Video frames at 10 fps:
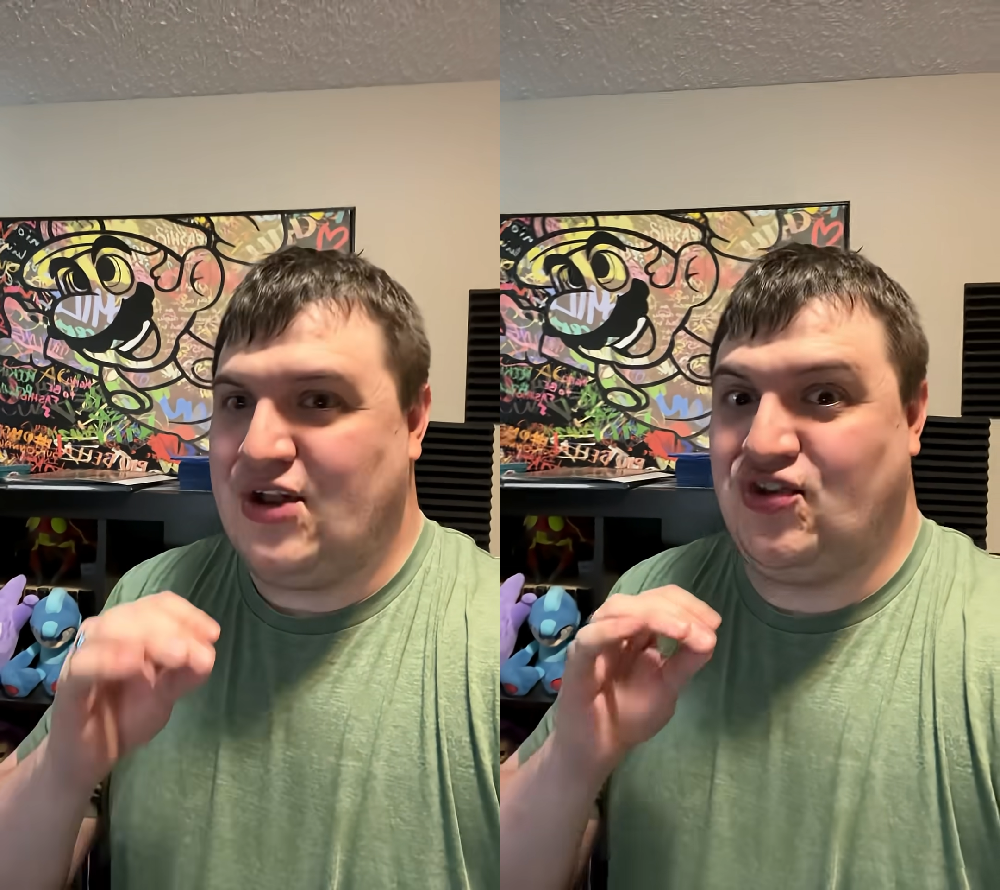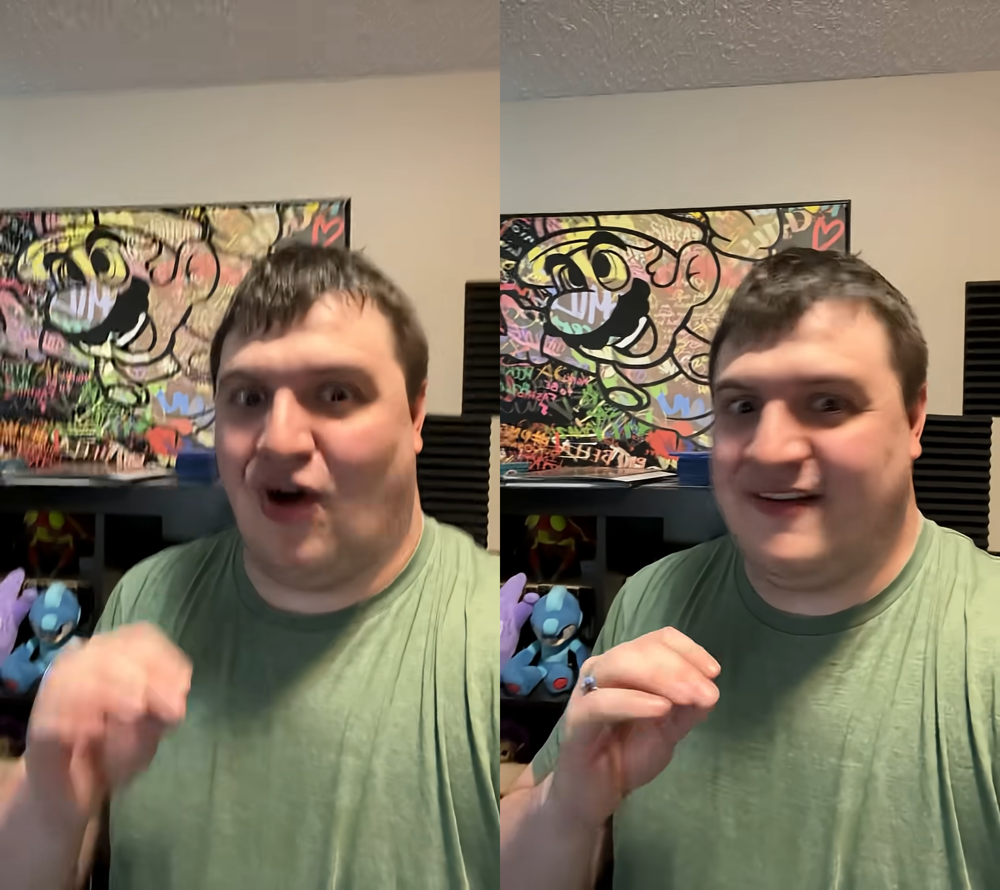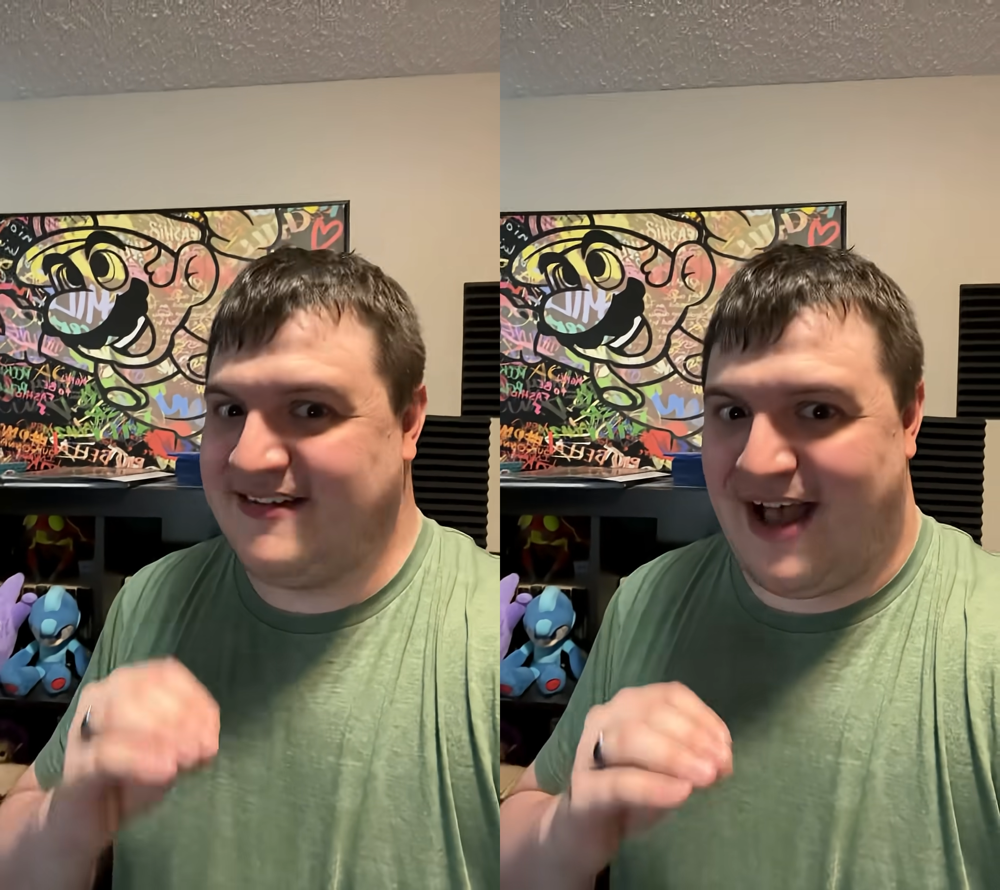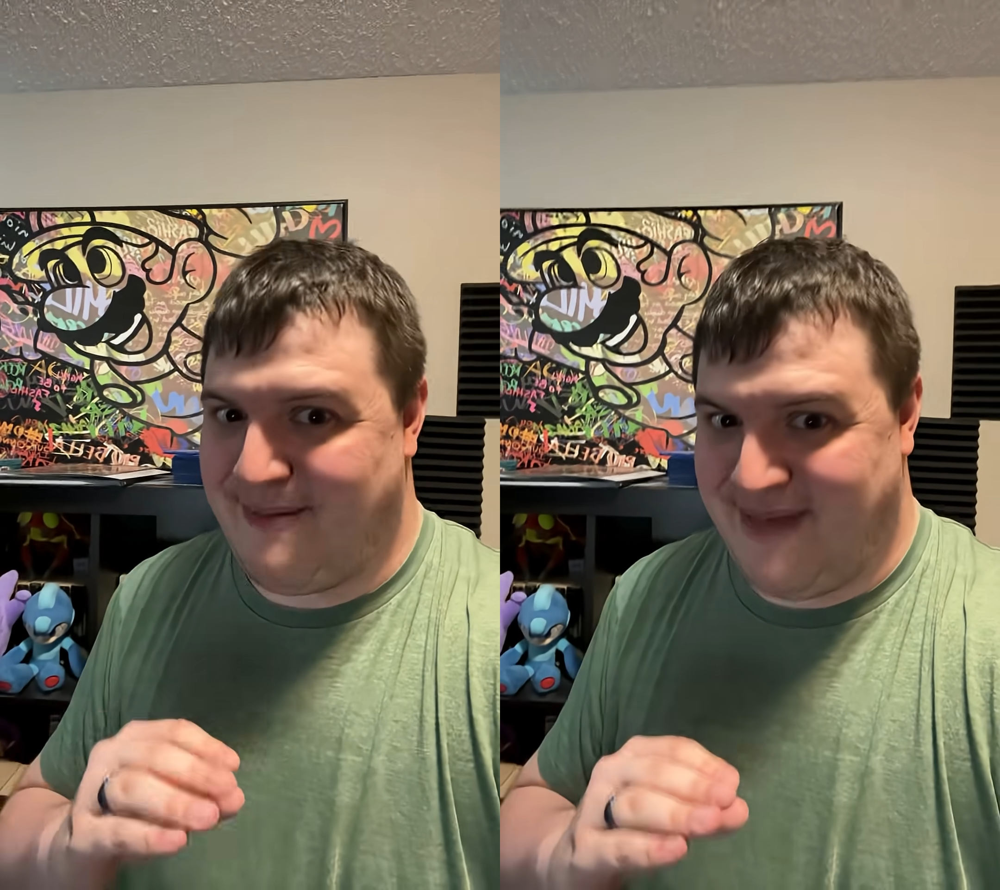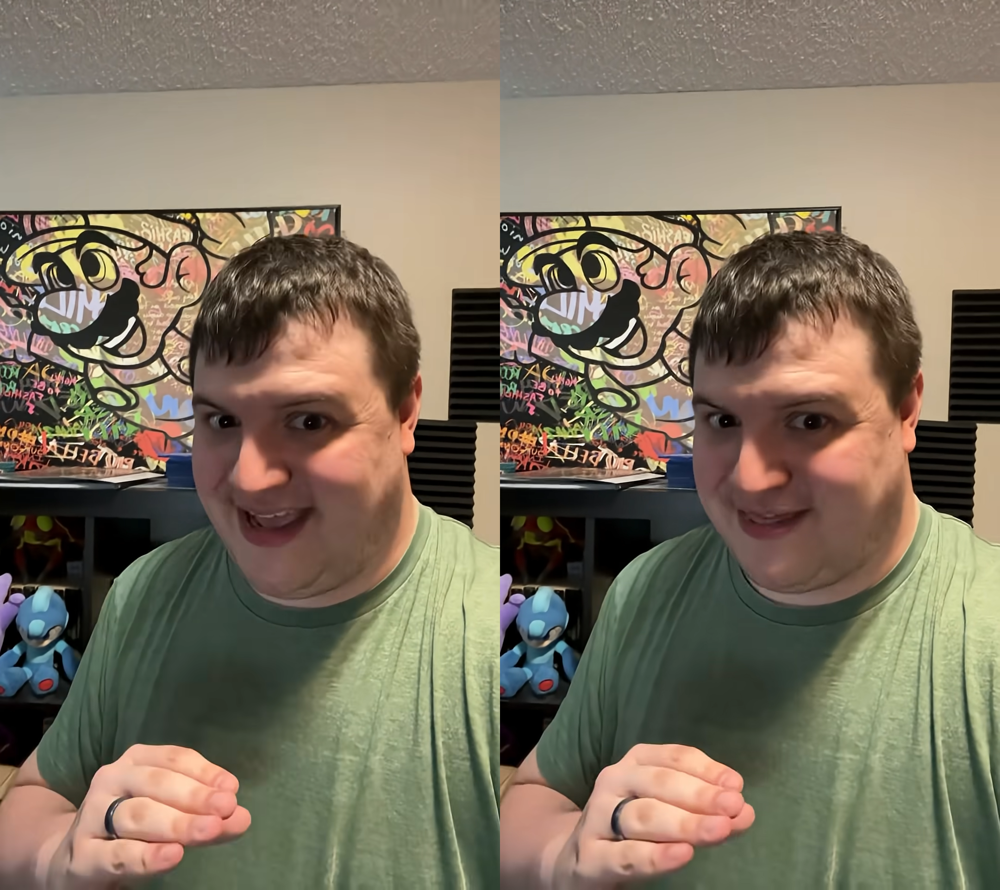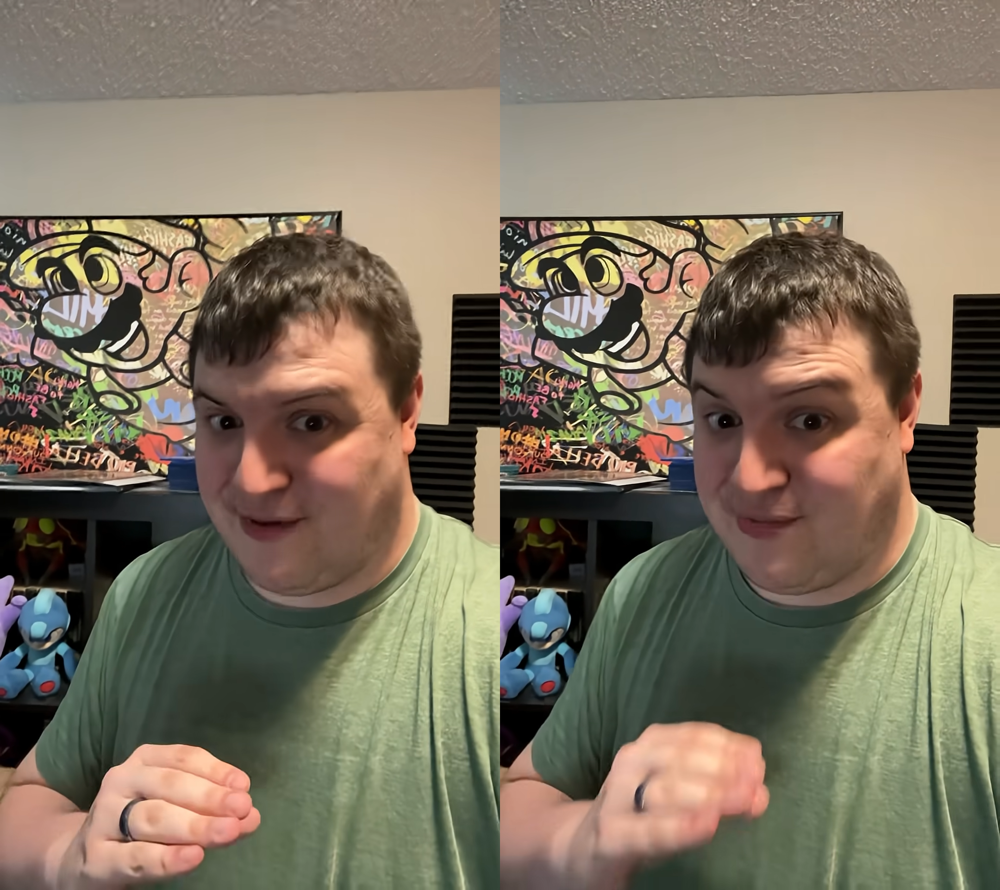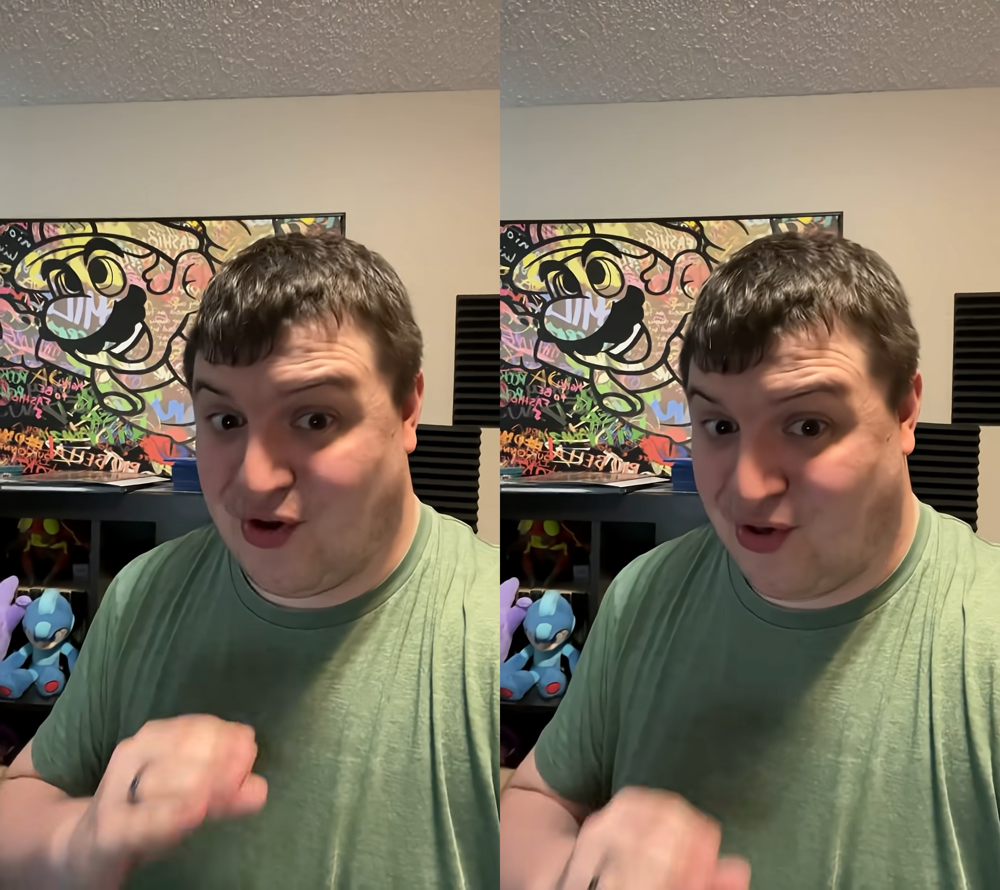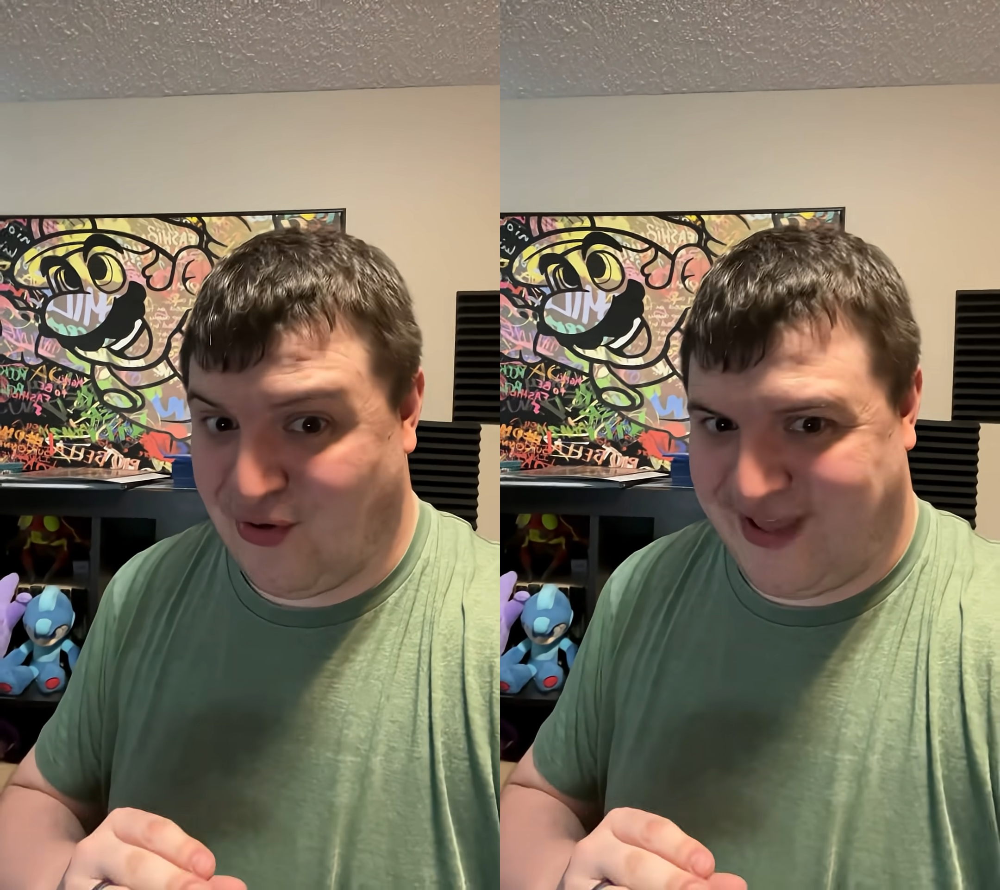does not make them the good